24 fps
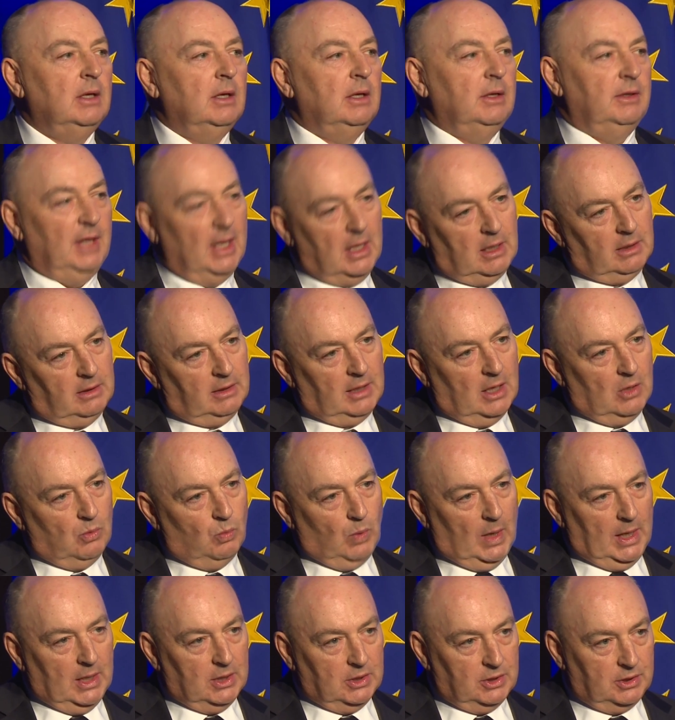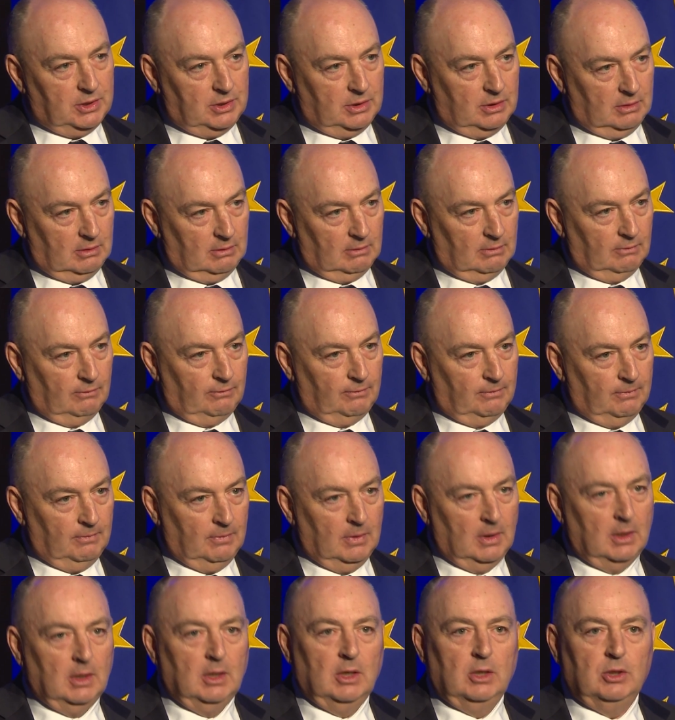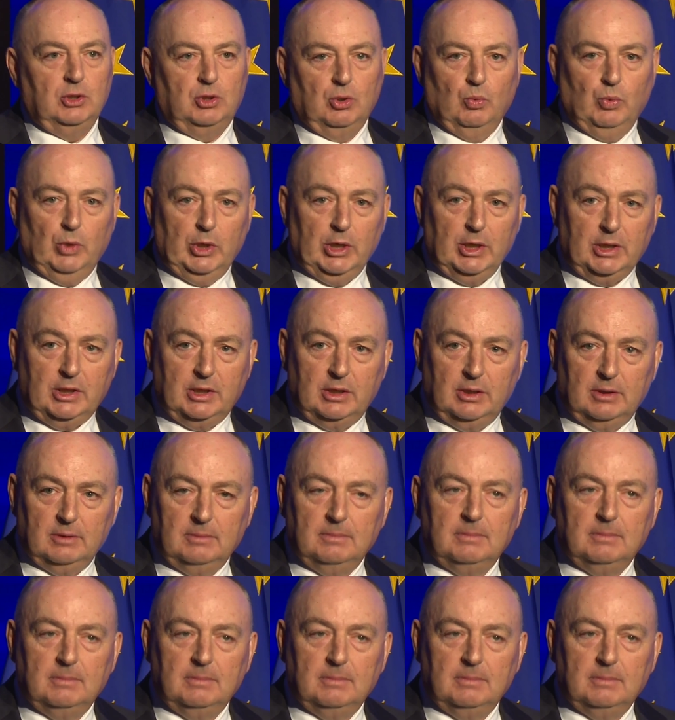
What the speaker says: Then they went to work,